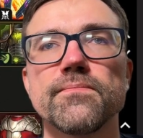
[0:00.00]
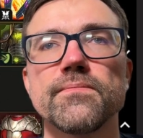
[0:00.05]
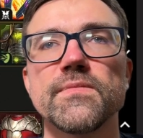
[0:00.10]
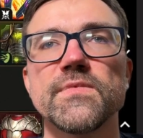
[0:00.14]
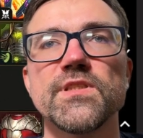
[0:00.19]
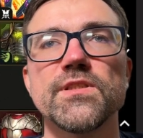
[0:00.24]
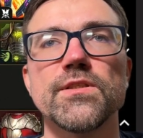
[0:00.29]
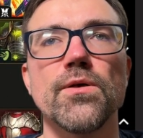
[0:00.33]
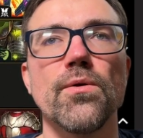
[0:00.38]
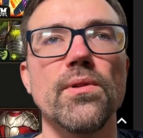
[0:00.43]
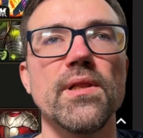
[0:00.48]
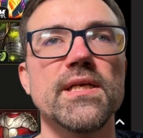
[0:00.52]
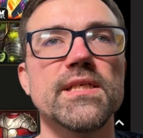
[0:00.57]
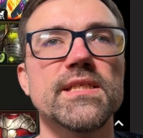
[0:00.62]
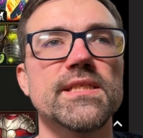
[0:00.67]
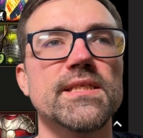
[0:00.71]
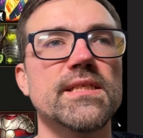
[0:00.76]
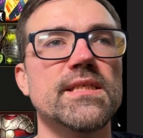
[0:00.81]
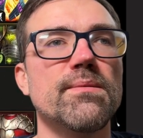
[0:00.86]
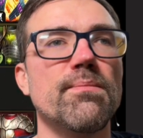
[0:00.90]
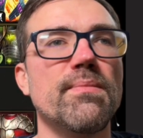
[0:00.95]
So let's
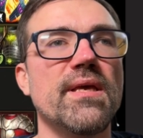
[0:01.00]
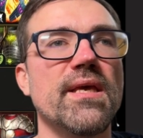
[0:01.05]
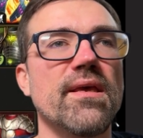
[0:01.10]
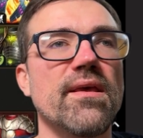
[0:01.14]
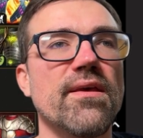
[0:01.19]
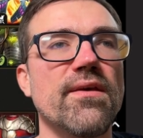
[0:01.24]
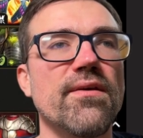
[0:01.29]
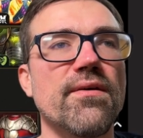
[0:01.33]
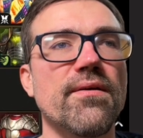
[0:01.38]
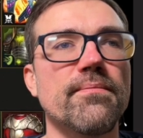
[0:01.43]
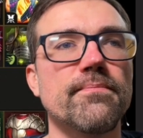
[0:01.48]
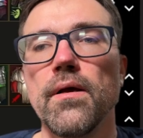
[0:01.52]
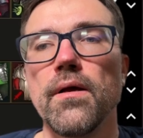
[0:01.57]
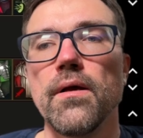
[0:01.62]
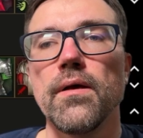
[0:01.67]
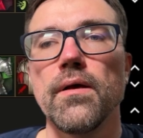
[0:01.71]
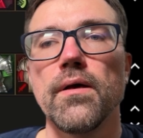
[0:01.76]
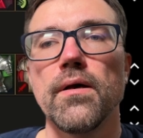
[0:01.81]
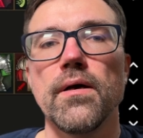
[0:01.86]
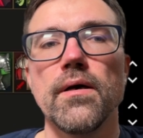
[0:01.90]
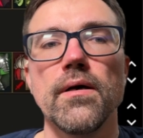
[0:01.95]
it be here.
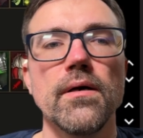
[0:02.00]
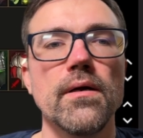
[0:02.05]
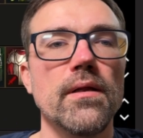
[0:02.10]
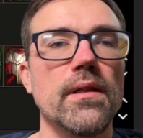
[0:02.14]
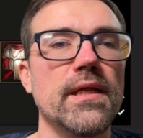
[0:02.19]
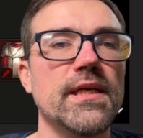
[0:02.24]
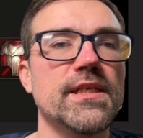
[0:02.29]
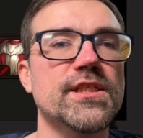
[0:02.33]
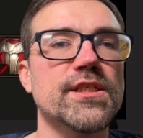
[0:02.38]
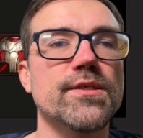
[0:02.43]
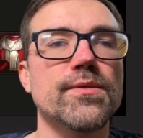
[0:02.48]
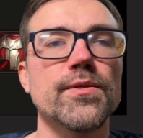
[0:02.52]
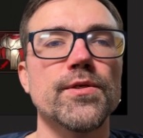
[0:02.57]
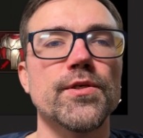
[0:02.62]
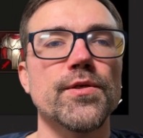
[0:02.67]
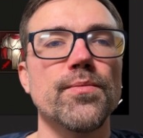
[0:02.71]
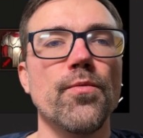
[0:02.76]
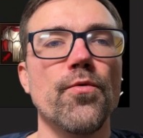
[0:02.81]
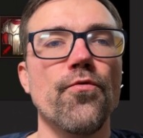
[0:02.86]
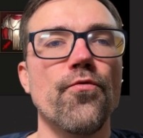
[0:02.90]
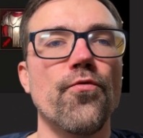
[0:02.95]
Let's
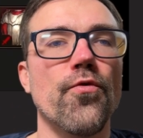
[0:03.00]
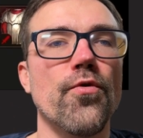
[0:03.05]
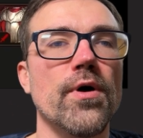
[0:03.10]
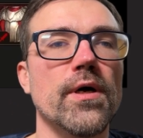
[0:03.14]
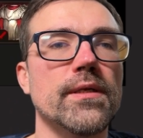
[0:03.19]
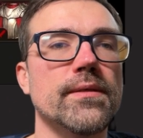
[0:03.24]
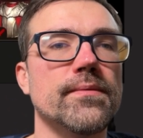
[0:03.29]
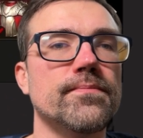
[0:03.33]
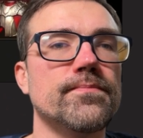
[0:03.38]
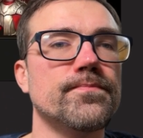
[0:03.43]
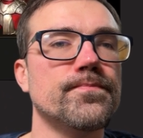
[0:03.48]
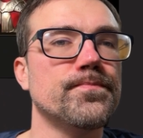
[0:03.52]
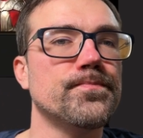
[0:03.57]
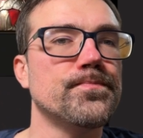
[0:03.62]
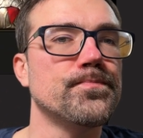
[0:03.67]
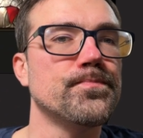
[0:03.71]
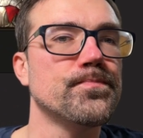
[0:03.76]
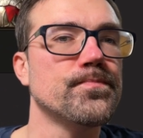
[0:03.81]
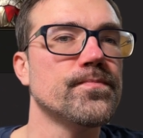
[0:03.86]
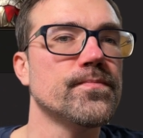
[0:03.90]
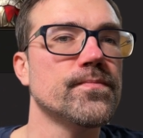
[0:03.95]
move on.
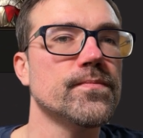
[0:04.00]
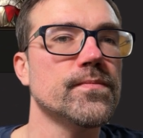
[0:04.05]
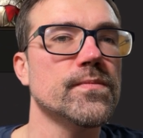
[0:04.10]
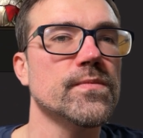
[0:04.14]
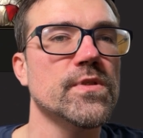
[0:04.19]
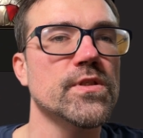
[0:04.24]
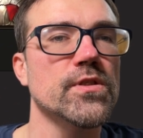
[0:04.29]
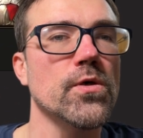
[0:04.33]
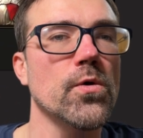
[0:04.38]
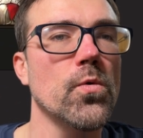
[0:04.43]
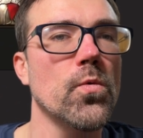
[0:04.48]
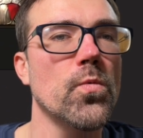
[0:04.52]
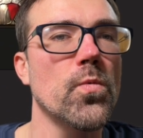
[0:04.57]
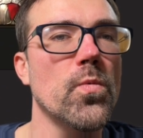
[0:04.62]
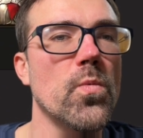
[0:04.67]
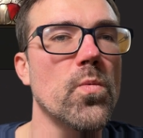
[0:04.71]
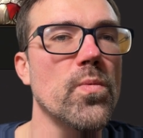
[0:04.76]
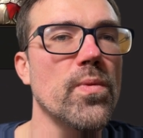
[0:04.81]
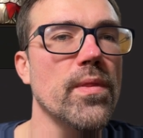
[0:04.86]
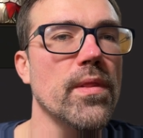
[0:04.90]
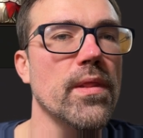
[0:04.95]
So
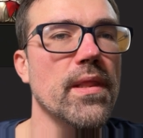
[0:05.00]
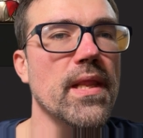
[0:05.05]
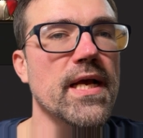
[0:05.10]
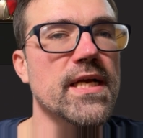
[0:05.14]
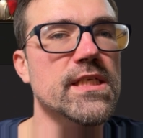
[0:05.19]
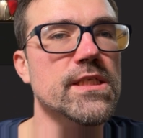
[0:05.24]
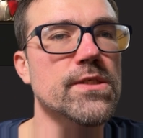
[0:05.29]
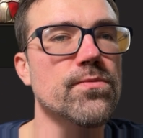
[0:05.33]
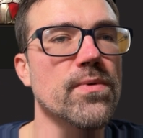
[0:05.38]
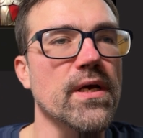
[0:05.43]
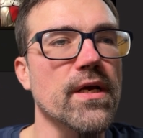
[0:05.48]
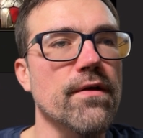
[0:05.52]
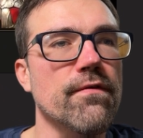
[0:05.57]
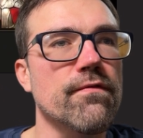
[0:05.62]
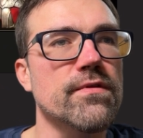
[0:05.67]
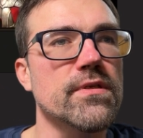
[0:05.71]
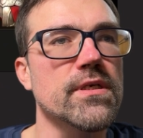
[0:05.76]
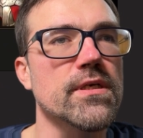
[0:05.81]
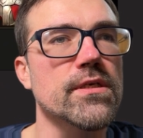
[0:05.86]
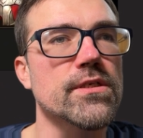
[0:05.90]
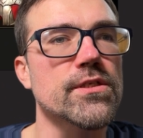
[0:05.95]
next we have
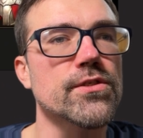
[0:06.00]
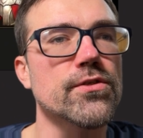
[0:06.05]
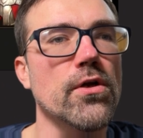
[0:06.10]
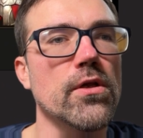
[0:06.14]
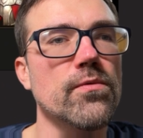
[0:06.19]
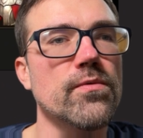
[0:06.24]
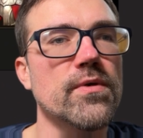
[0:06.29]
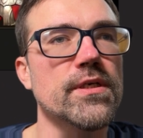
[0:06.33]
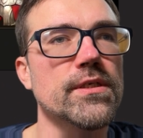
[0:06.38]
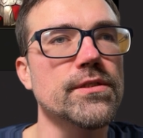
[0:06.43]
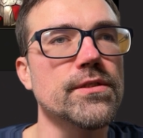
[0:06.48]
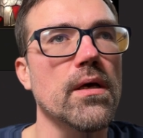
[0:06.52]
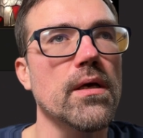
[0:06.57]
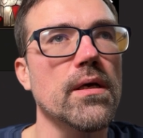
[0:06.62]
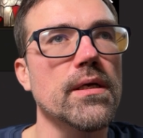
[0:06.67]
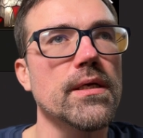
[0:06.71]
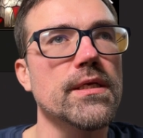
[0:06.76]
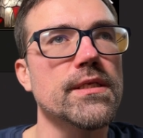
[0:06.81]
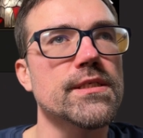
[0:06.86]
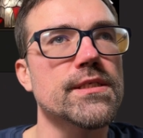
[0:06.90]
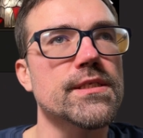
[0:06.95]
the Stalwart.
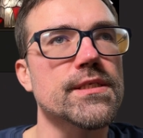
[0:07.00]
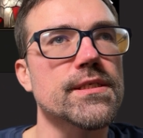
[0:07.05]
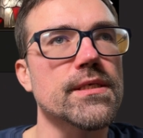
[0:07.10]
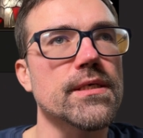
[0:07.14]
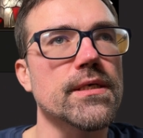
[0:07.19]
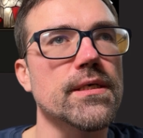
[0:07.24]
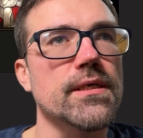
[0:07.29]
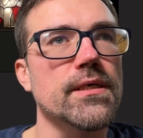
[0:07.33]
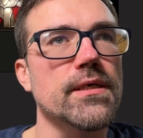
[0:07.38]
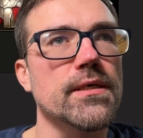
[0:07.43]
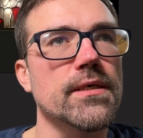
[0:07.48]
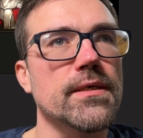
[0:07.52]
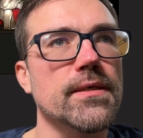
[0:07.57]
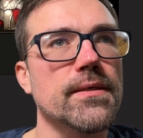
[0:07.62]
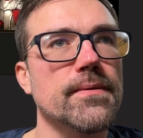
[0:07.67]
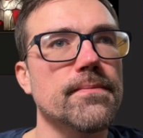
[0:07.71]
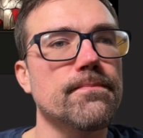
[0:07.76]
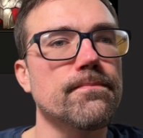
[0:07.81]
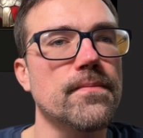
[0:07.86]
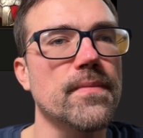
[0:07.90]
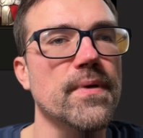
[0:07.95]
It's
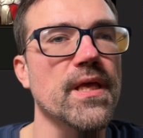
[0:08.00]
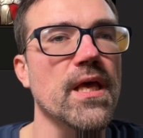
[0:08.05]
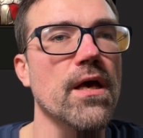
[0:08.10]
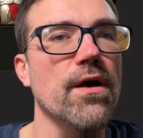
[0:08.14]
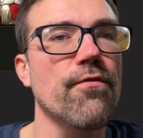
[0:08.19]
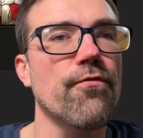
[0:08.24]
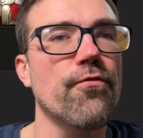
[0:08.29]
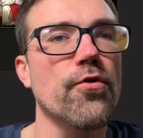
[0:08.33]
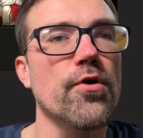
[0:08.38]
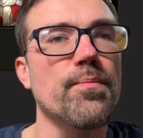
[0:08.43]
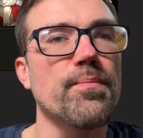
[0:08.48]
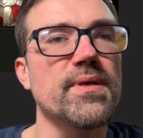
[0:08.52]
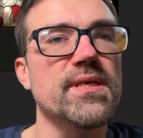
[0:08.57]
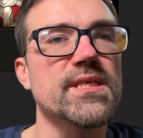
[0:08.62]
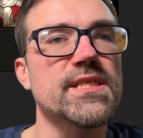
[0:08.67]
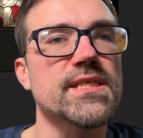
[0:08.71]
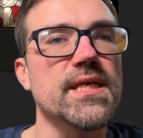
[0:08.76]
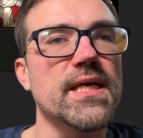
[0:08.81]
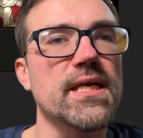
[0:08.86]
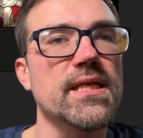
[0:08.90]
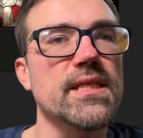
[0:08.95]
yeah, 4-piece
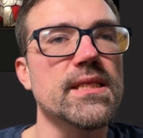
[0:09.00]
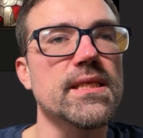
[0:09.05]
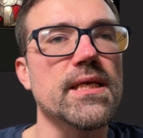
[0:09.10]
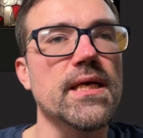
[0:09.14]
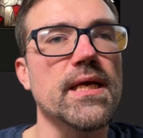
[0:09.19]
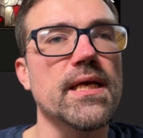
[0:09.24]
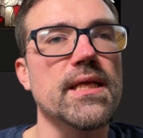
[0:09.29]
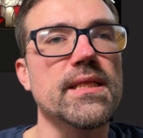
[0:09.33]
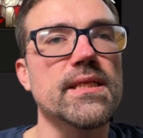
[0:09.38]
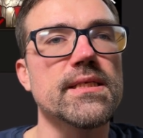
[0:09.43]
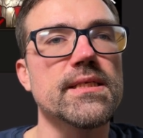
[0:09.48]
set, and